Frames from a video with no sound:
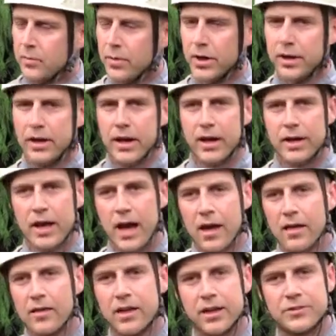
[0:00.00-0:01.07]
But yeah,
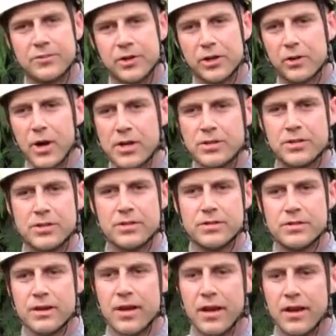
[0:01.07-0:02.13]
thanks for your
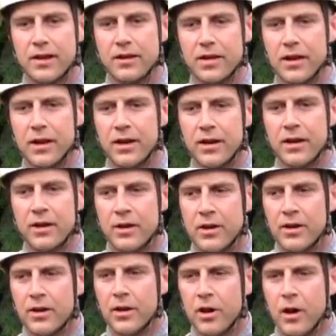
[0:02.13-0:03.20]
questions, and
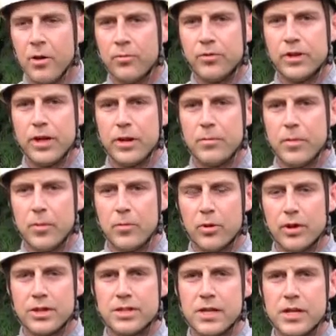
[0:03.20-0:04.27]
hopefully maybe
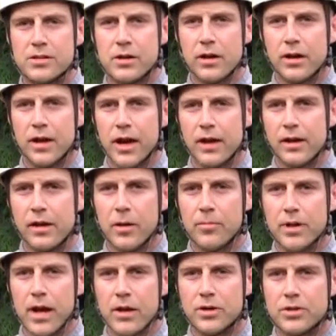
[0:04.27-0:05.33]
one of these days I can
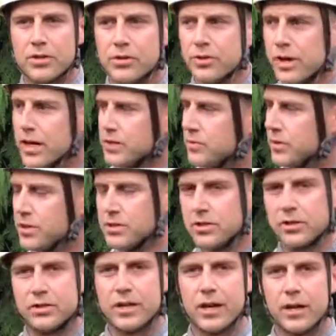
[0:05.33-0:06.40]
come down and show you guys what
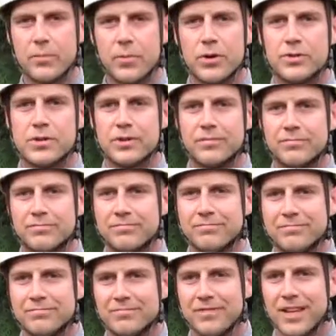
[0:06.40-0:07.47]
this looks like in person.
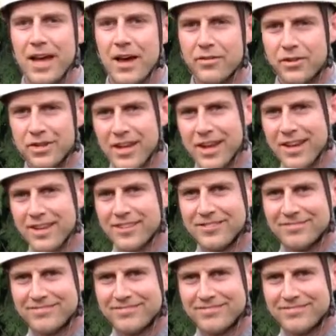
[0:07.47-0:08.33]
Have a good day.